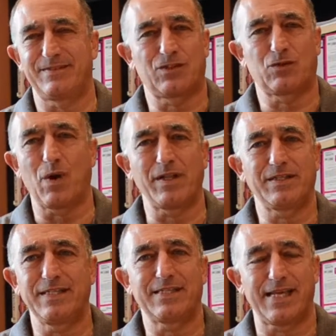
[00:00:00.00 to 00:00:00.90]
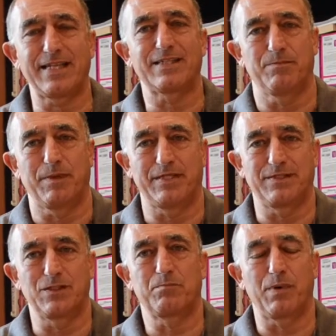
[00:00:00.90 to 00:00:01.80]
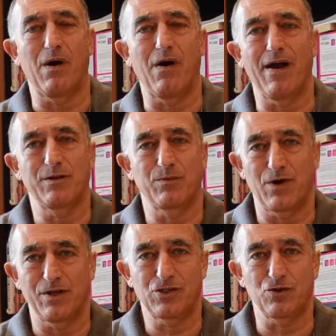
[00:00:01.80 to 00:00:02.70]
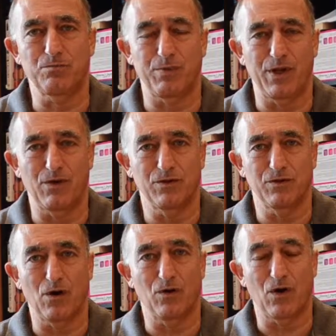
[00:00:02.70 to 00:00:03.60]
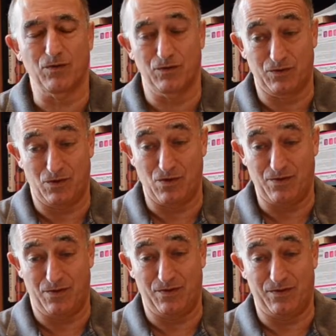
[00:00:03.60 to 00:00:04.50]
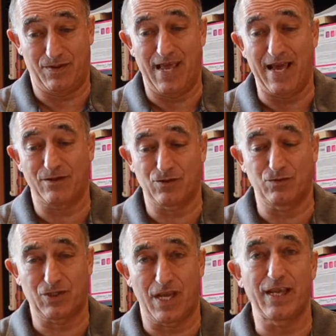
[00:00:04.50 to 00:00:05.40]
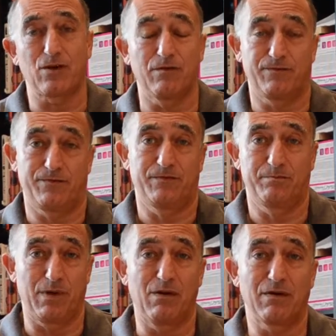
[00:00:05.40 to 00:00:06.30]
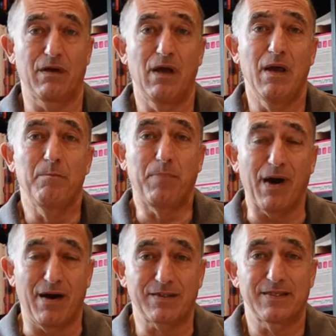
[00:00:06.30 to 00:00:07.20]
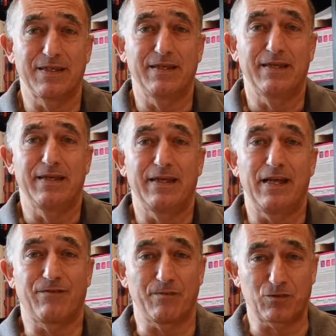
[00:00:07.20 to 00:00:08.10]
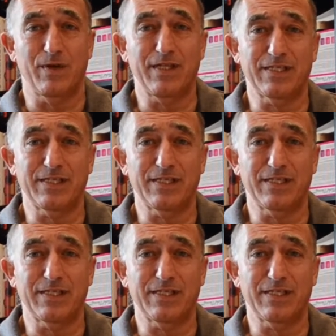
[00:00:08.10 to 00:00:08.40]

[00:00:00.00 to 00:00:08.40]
20 centimeters behind where I should be on the actual takeoff block. But if I'm 20